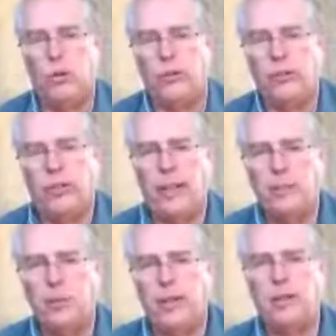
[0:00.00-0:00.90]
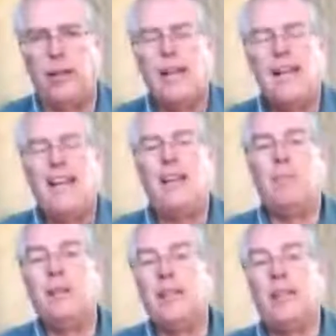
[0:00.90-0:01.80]
courses that I put out, and
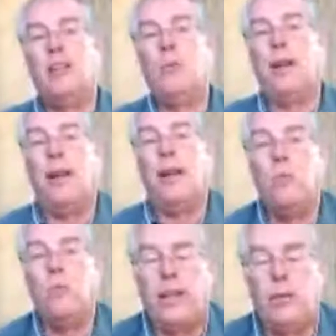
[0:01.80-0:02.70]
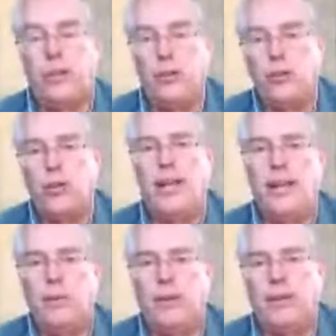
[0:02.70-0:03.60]
in particular when I'm working with or
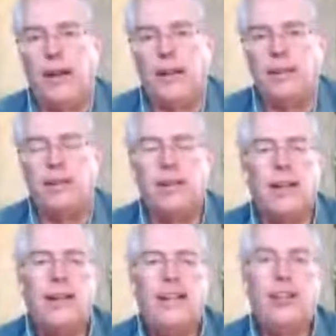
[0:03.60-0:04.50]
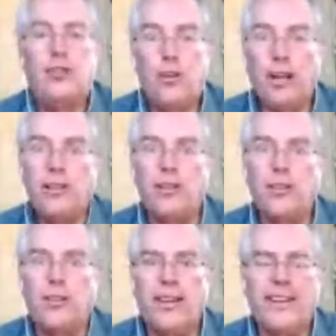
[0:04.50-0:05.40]
training with other
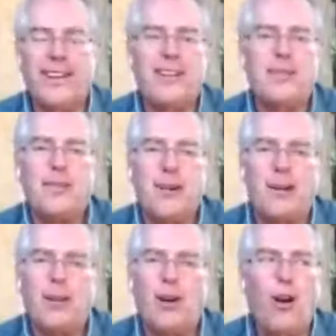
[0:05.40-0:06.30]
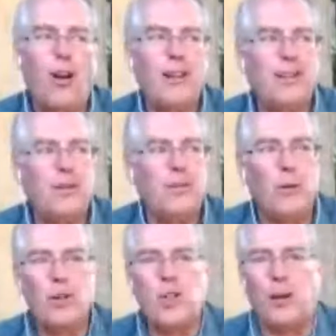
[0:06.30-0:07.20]
instructors. And I, I recall a
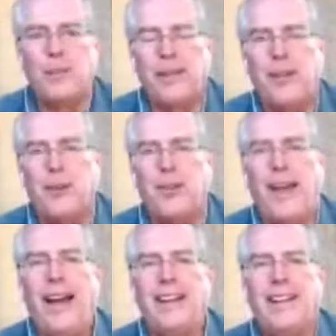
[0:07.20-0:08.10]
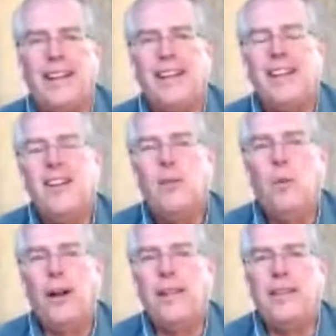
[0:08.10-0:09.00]
workshop that I was at, and
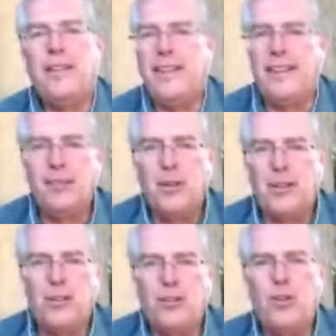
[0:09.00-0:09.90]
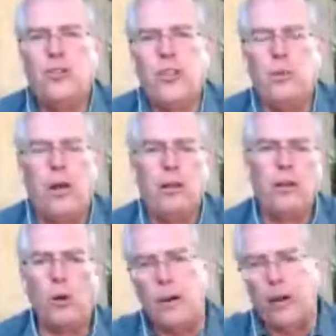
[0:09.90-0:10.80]
one of the one of the students said, "Well, you
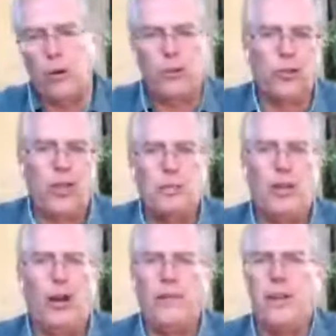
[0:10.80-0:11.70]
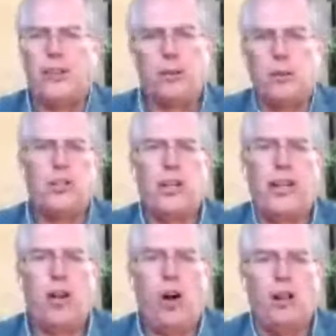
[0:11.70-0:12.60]
know, my course is going to be on this. Like, what should I
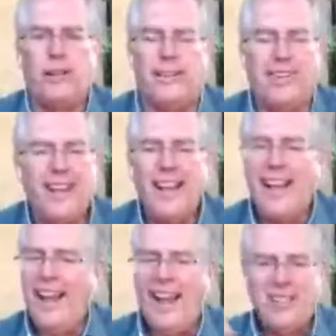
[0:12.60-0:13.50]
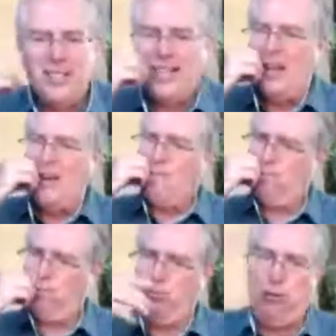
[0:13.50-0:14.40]
call it?" And I
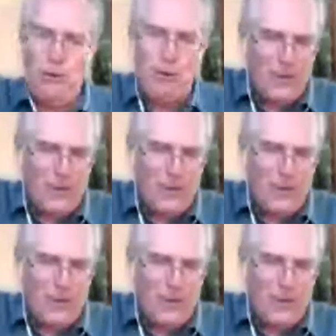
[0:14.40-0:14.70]
just